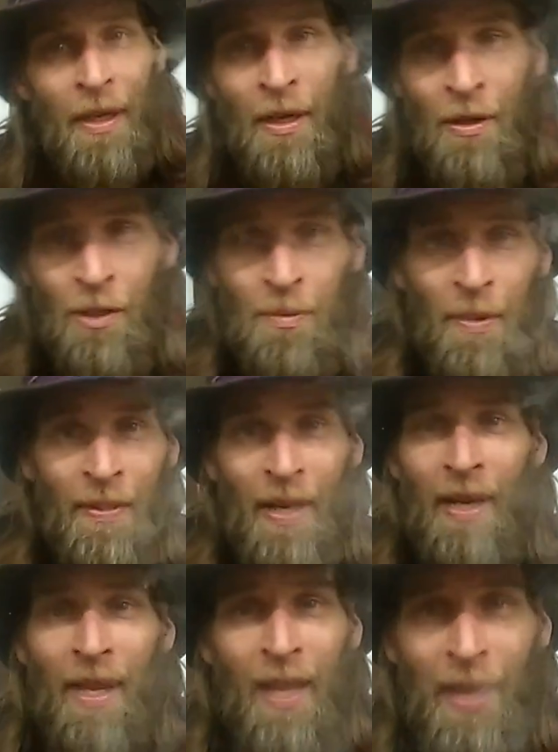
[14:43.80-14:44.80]
You know who spread
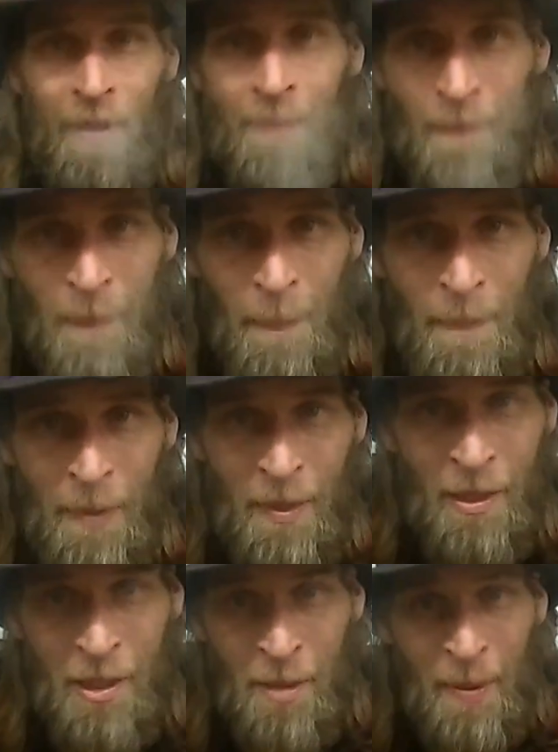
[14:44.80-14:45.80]
that lie?
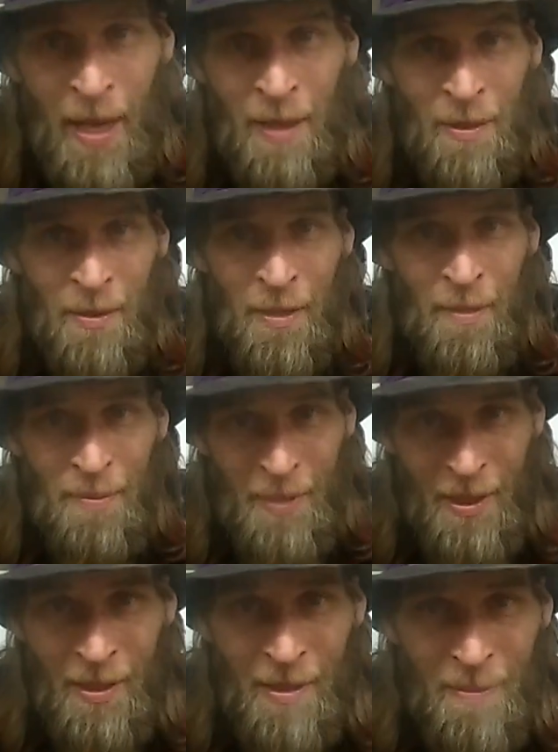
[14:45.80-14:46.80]
The tobacco
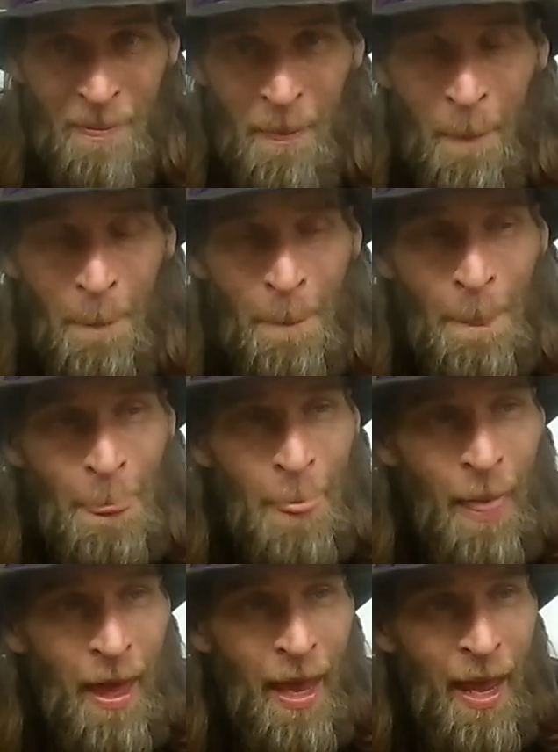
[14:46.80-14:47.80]
companies.
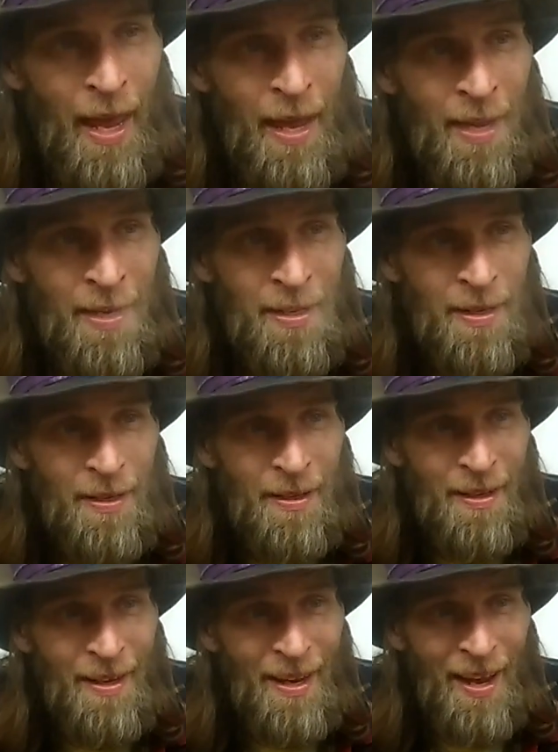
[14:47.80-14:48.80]
And
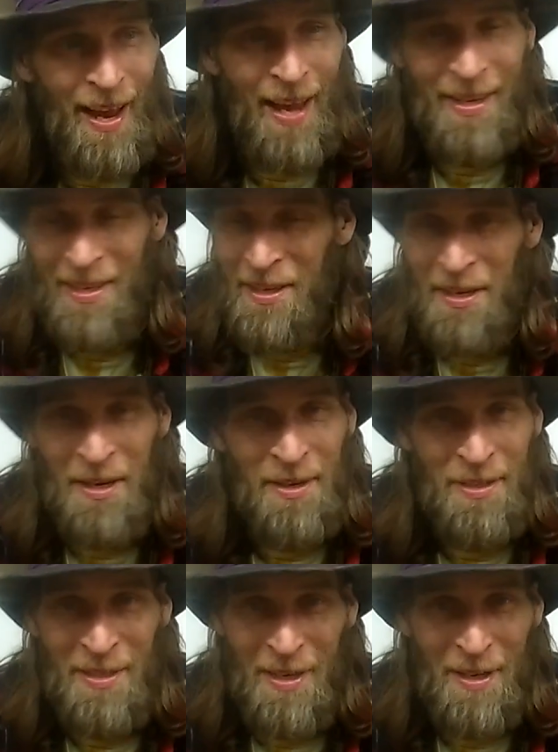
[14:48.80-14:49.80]
I can
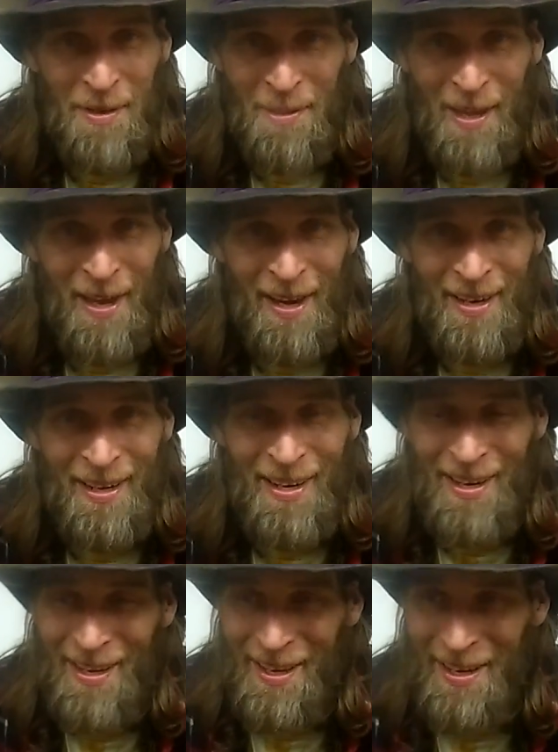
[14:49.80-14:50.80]
guarantee you that.
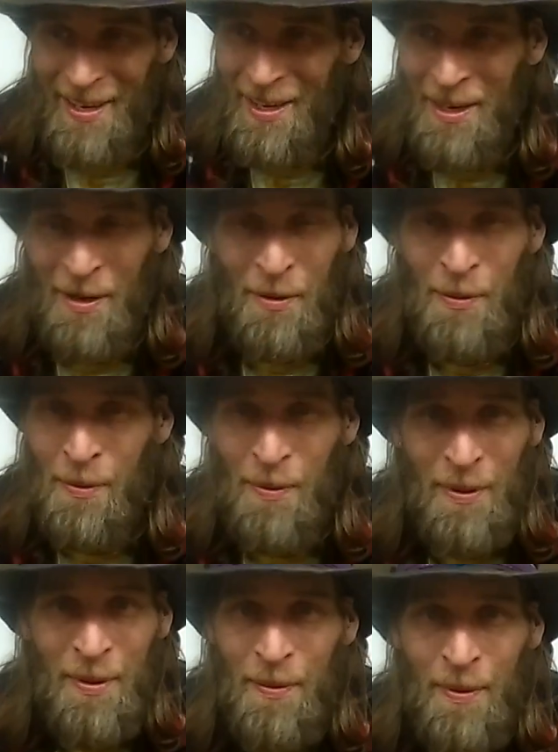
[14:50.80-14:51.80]

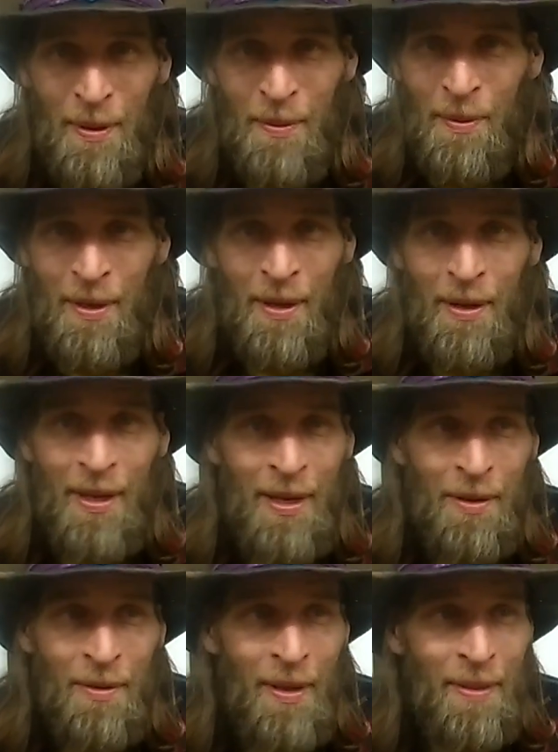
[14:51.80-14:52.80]
What
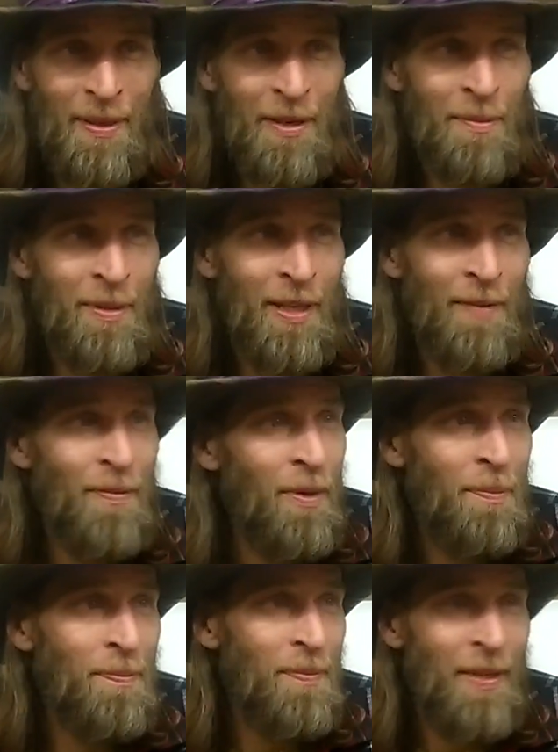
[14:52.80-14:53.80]
a great thing to believe.
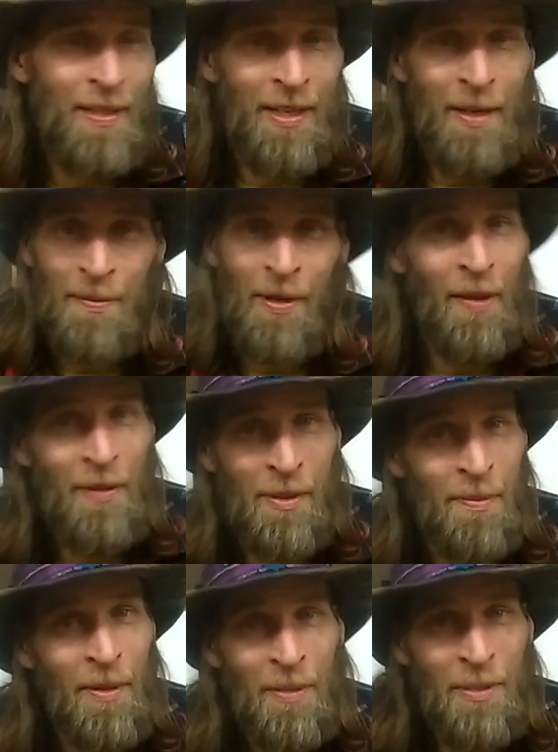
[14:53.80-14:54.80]
Well, this keeps all the
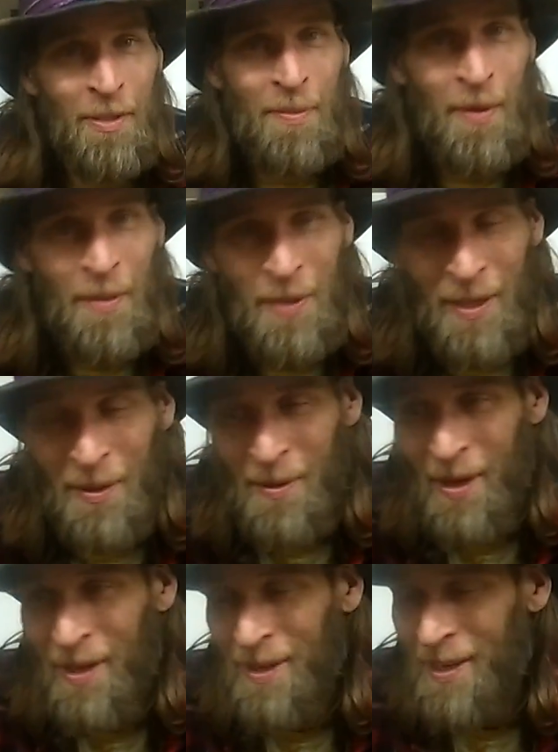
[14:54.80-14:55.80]
smokers smoking,
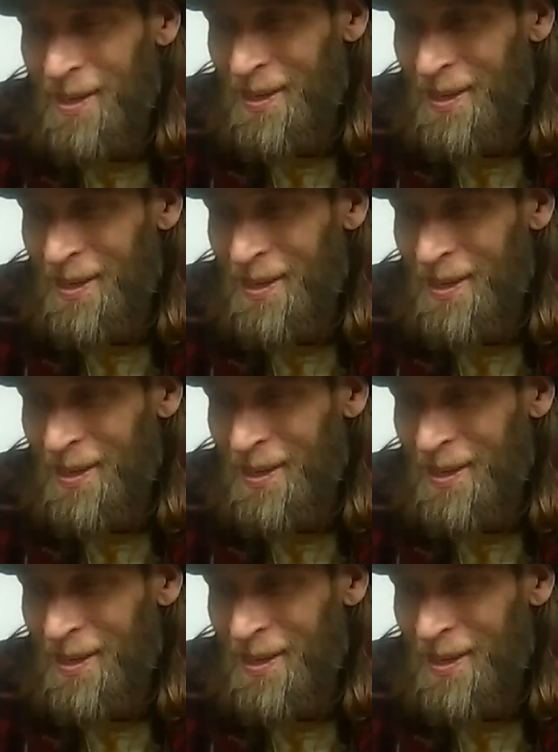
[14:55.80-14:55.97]
right?